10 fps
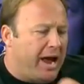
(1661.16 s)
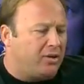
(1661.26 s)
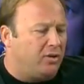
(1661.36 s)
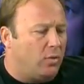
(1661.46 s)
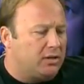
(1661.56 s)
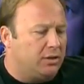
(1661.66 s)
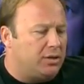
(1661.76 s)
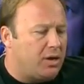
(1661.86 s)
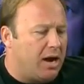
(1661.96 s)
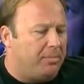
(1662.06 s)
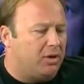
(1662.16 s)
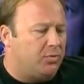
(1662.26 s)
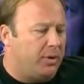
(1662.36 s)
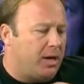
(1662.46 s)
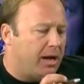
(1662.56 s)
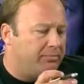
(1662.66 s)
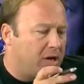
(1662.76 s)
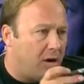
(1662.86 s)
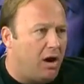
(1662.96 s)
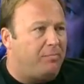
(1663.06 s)
back to the Wesley Snipe because we got
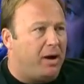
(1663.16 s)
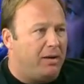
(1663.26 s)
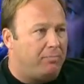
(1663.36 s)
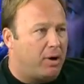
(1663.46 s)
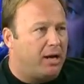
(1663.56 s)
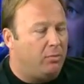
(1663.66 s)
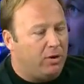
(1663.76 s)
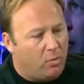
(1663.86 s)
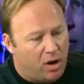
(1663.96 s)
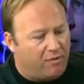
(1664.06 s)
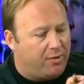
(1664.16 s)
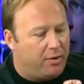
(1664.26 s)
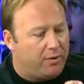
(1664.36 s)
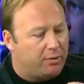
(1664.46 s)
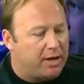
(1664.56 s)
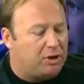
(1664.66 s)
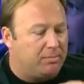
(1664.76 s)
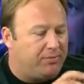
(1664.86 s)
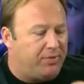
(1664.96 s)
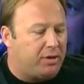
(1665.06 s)
cut off by a break, then we went off another
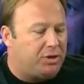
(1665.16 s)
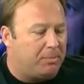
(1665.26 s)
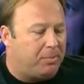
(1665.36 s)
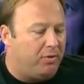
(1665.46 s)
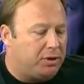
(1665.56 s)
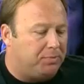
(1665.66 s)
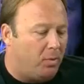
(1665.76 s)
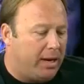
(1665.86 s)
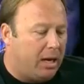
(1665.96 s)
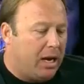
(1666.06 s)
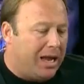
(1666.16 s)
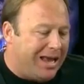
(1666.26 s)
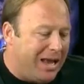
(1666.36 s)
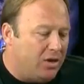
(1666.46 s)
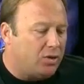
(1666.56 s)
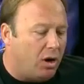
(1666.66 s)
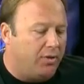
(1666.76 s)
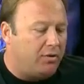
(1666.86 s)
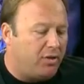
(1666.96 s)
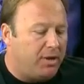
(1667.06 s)
direction. But finish up on this point. Is
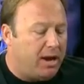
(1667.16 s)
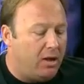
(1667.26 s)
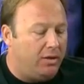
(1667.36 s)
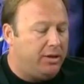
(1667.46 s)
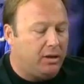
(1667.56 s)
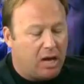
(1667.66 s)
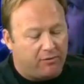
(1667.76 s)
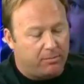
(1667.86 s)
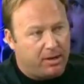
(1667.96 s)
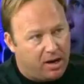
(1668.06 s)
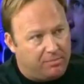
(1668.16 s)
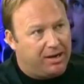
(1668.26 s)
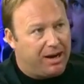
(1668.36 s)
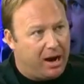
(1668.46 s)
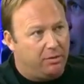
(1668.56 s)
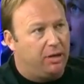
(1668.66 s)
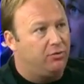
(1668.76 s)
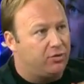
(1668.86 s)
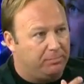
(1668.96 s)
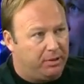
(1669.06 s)
all the criminality in government coming out
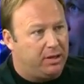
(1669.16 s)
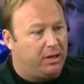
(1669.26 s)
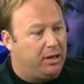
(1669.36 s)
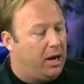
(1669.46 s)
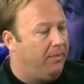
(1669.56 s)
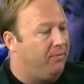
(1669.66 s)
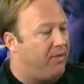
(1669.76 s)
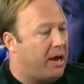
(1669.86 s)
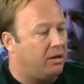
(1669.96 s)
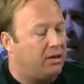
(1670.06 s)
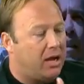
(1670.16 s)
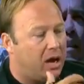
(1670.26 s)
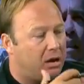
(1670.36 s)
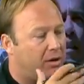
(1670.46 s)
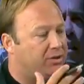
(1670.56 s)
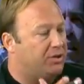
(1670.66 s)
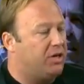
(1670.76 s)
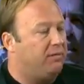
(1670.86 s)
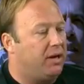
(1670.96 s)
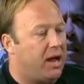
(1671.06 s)
in triplicate, and the fact that the IRS
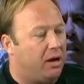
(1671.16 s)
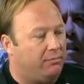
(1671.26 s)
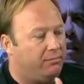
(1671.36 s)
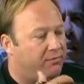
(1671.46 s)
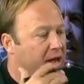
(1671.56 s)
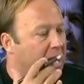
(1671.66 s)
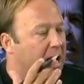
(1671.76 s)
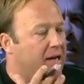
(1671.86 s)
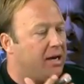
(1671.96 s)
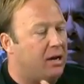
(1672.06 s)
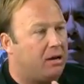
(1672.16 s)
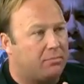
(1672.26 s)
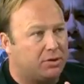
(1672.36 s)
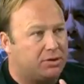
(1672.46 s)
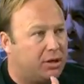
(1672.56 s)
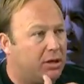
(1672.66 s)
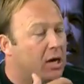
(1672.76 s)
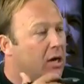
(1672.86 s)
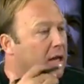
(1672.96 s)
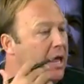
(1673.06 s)
is giving out fake ID numbers and
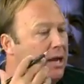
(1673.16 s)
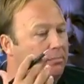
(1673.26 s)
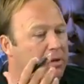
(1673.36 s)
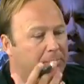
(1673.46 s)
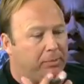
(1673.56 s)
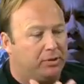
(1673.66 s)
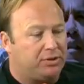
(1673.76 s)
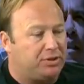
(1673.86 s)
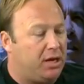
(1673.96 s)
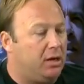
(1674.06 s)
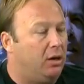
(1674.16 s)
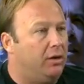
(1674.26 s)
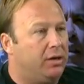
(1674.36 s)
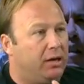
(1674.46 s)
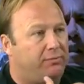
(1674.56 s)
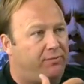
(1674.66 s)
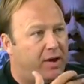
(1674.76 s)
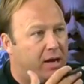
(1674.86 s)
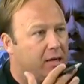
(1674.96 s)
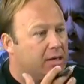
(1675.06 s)
letting people steal and get
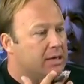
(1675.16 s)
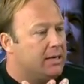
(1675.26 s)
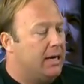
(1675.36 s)
fake